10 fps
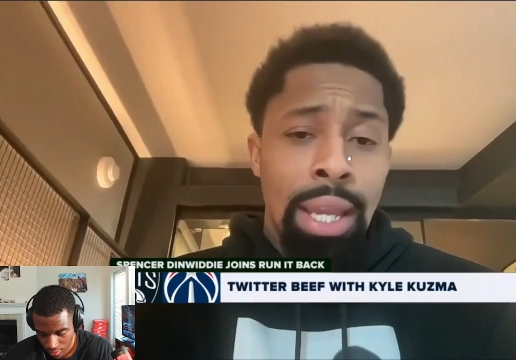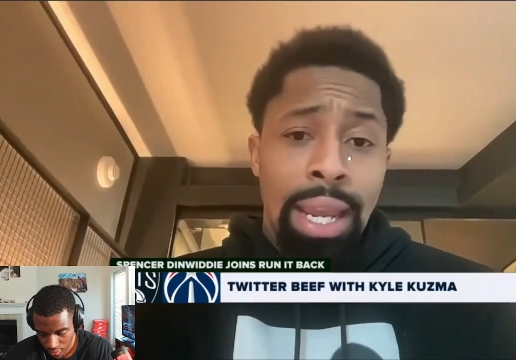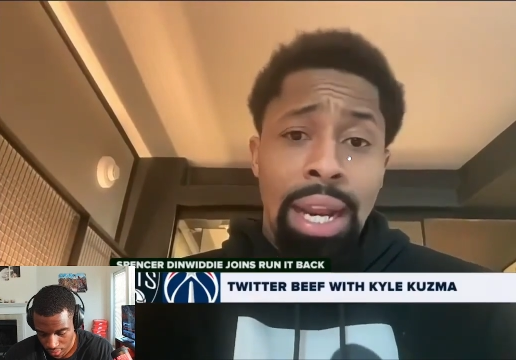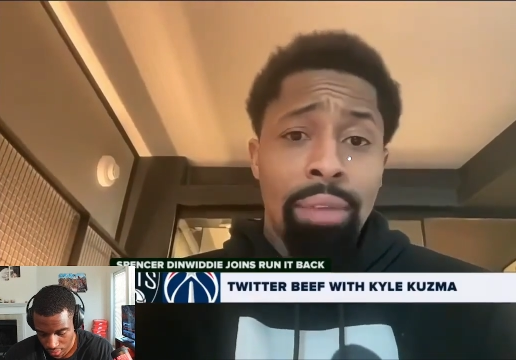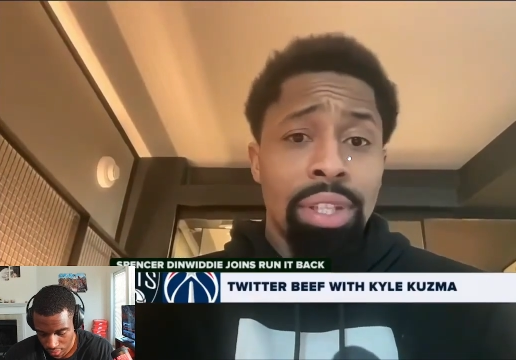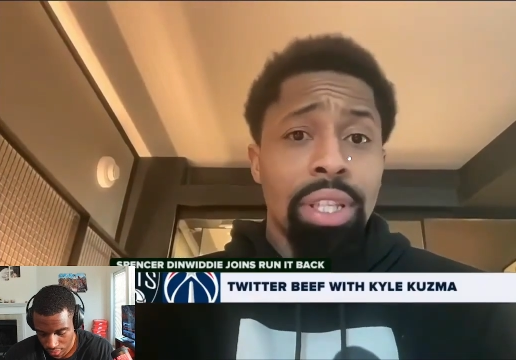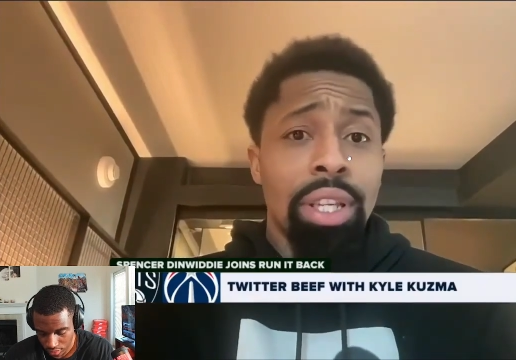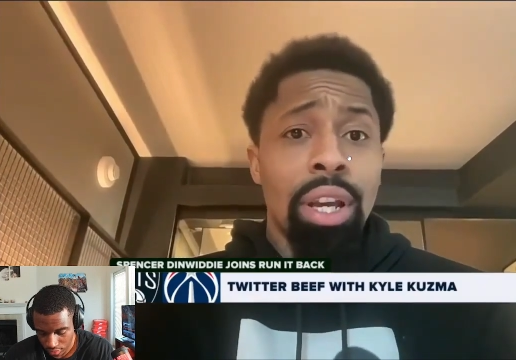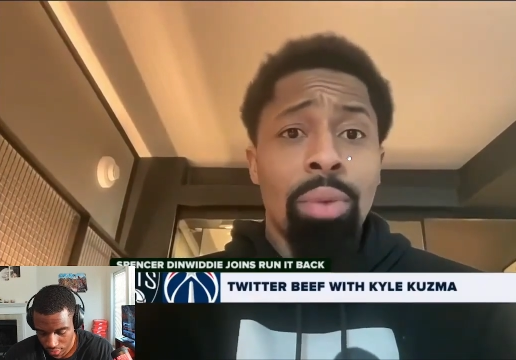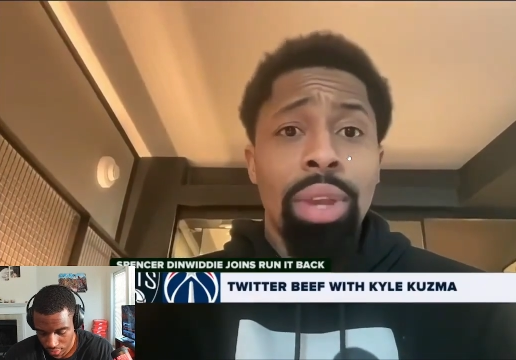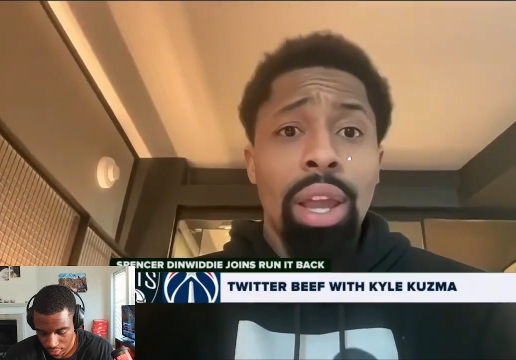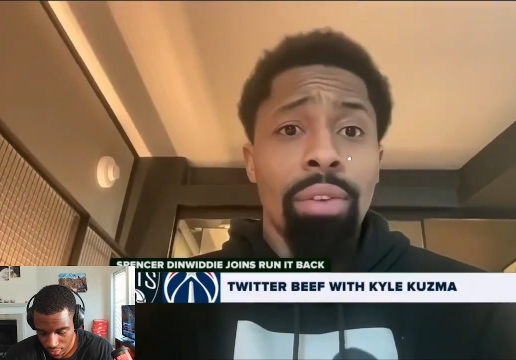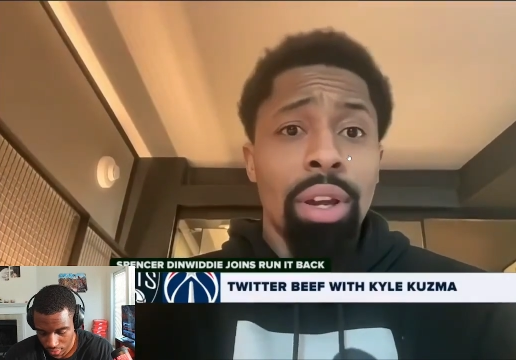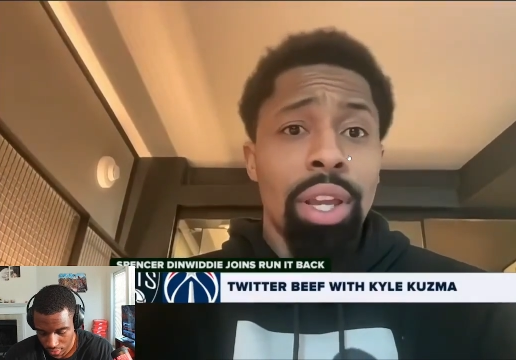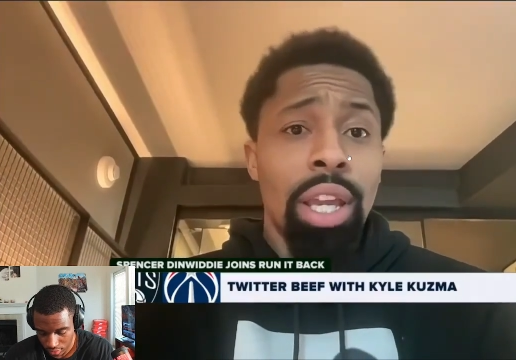Speaker 1: and obviously, uh, we have
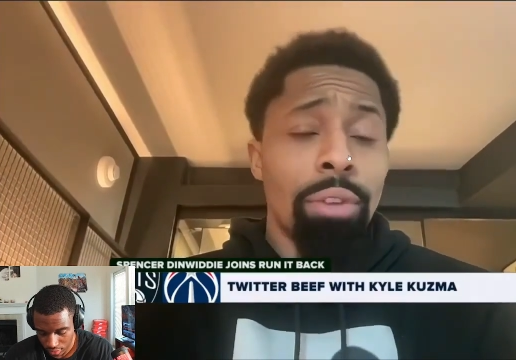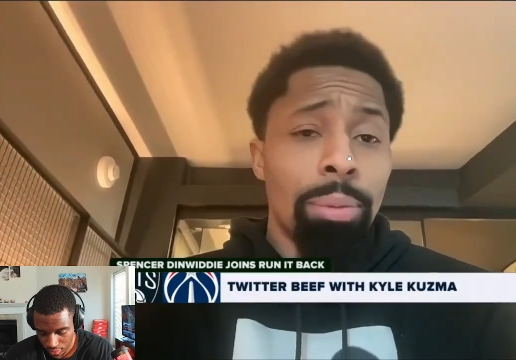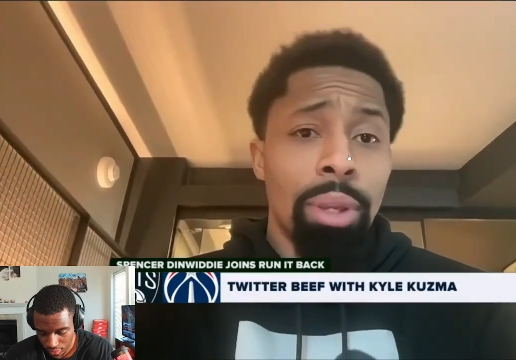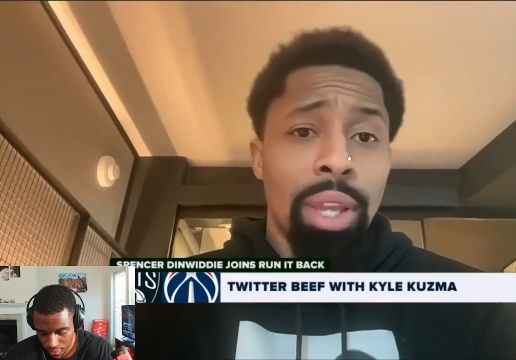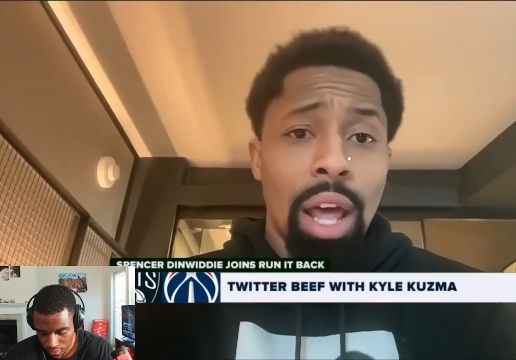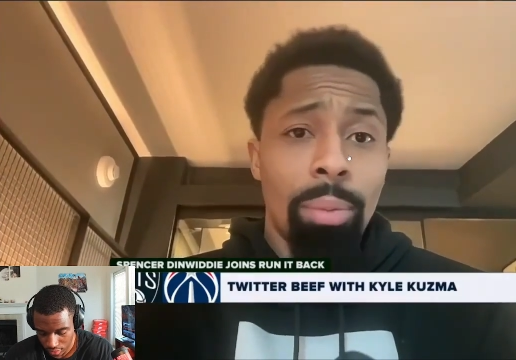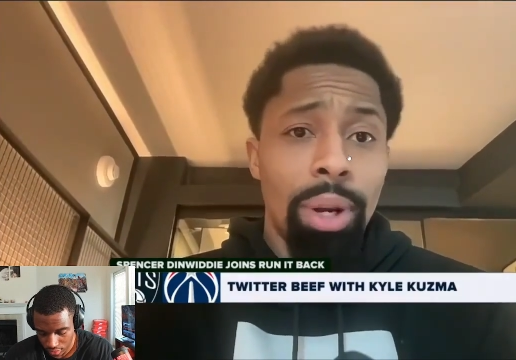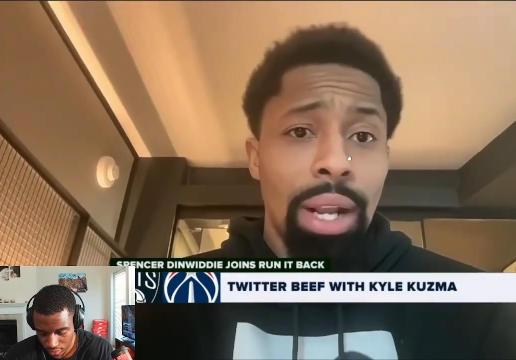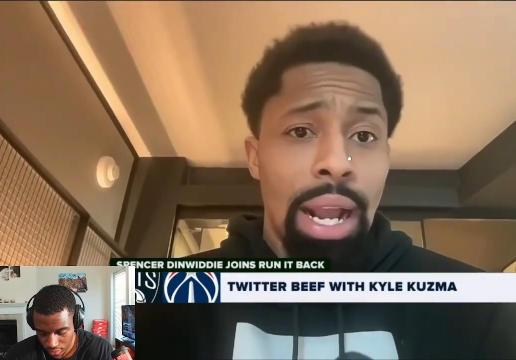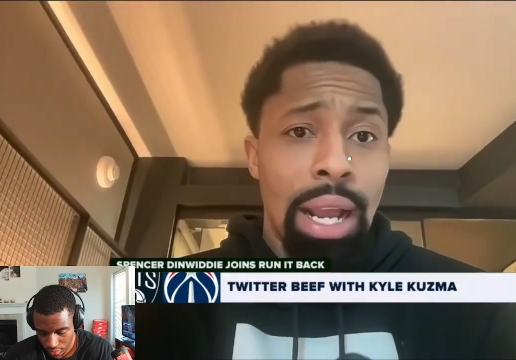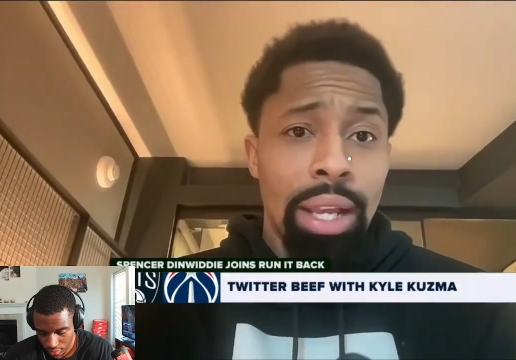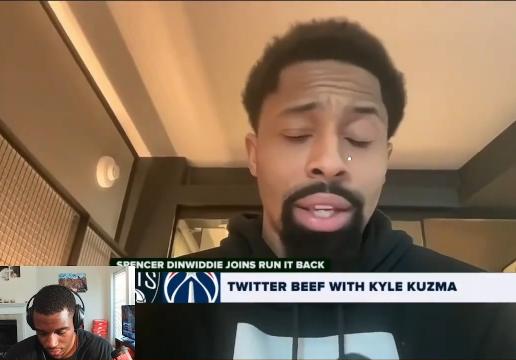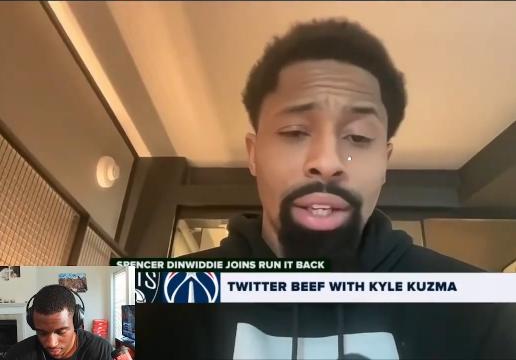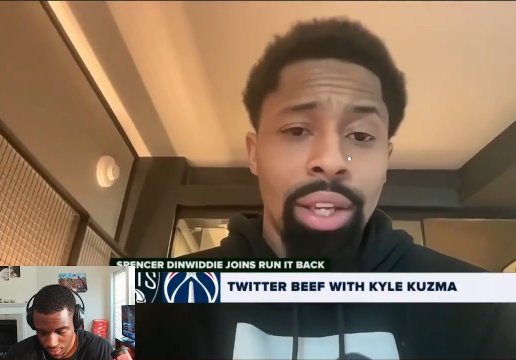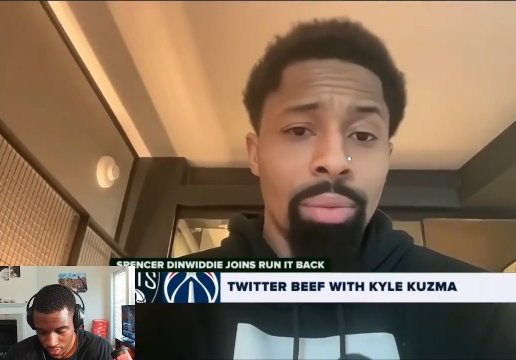an M V P caliber guy,
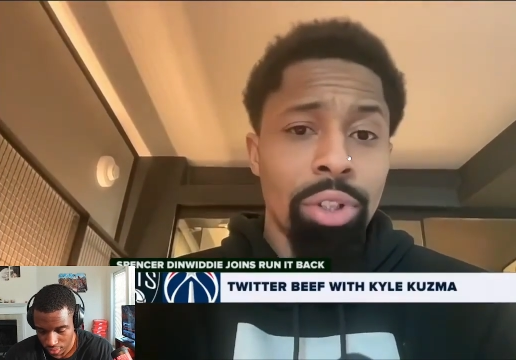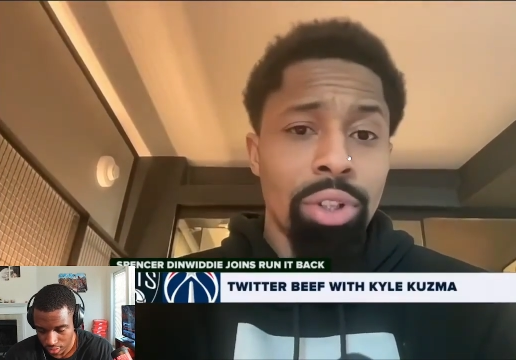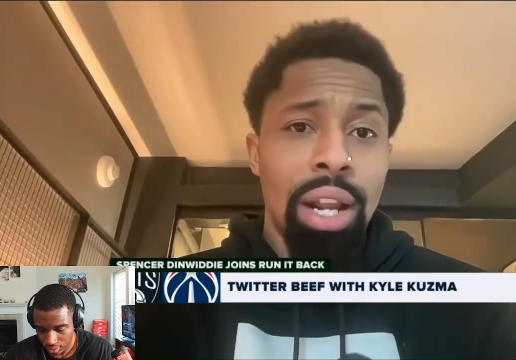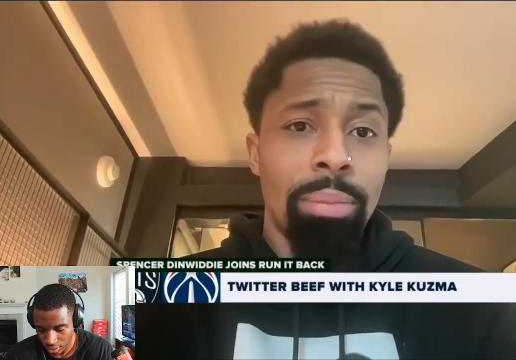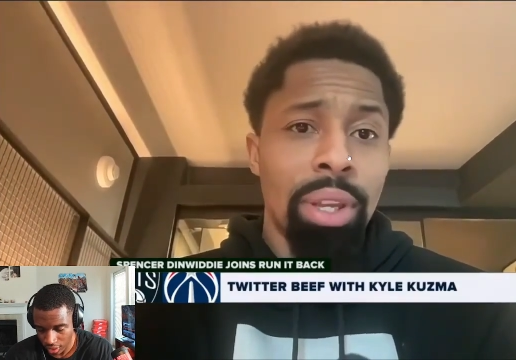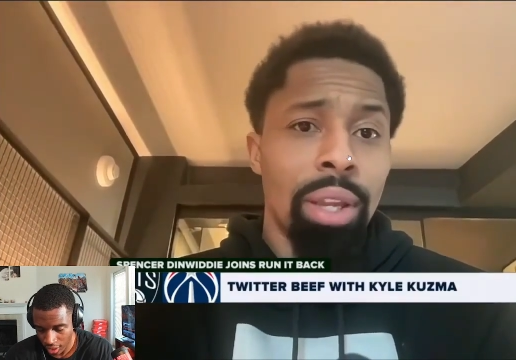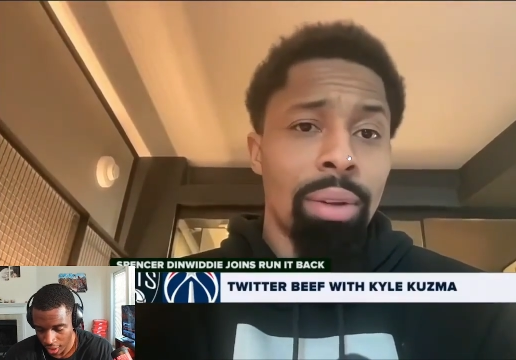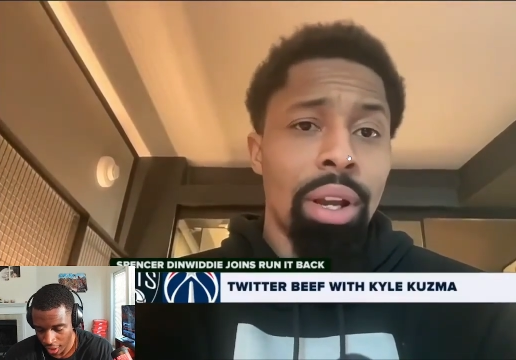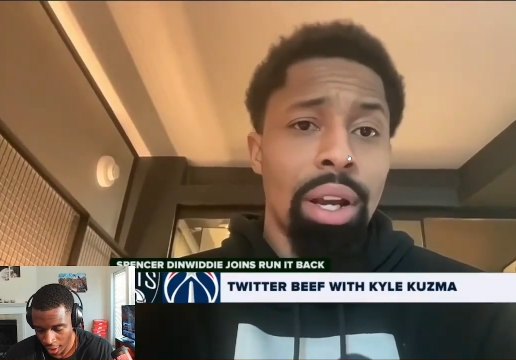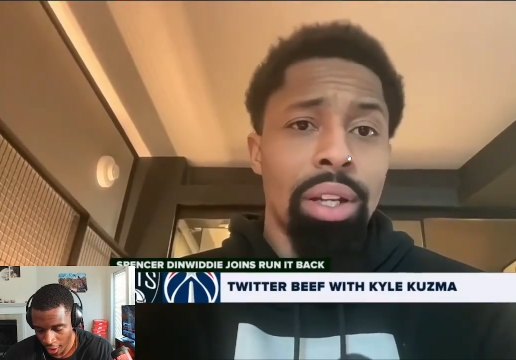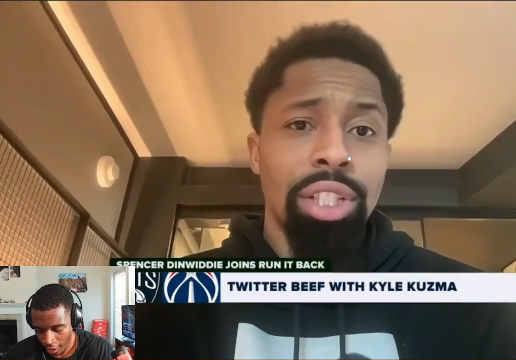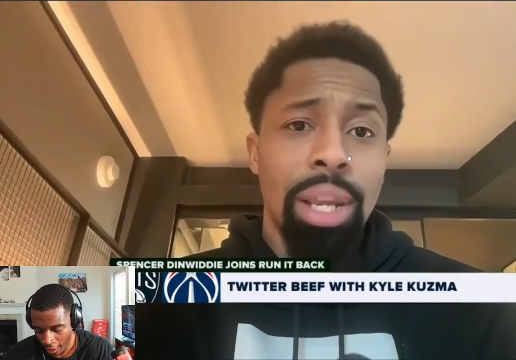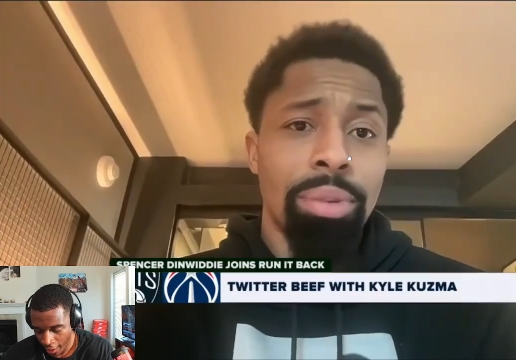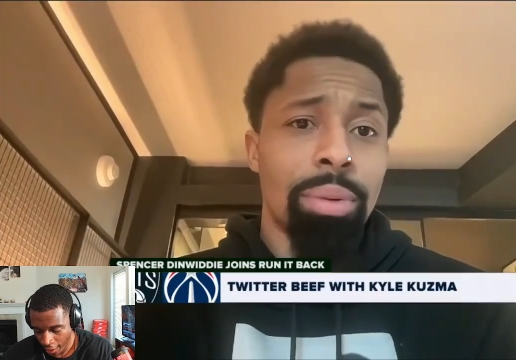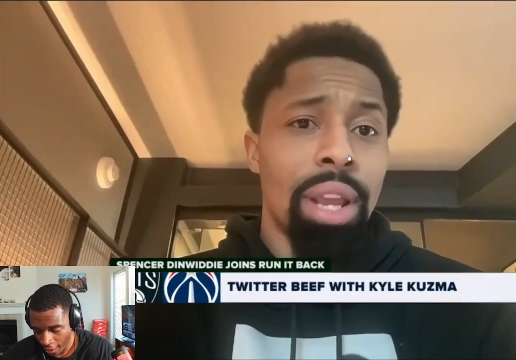and, and we're trying to be a uh,
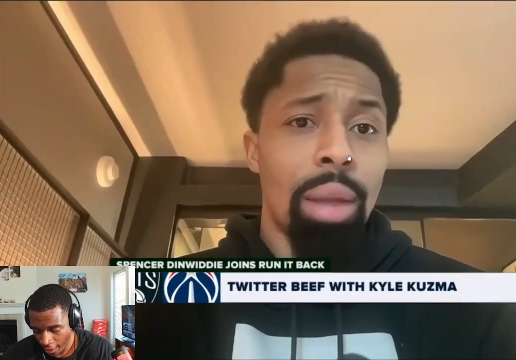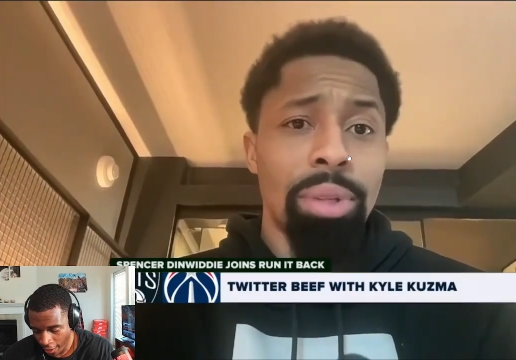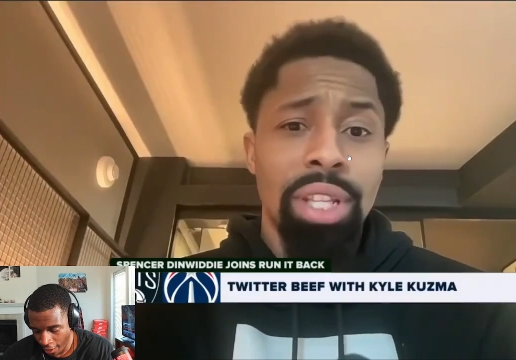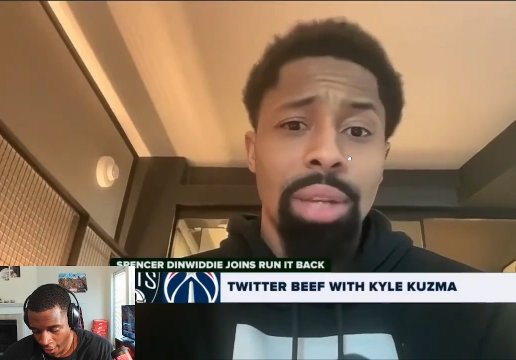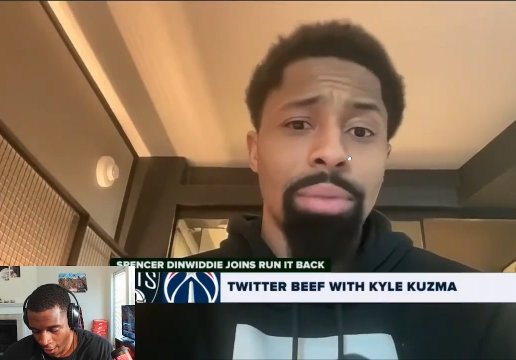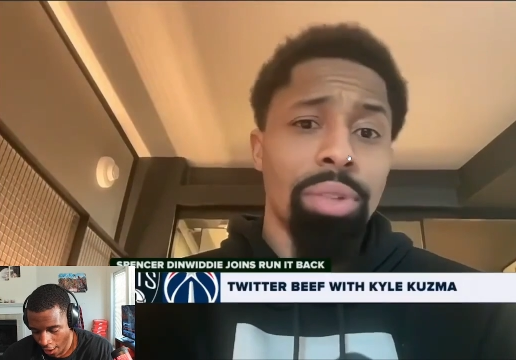championship caliber team.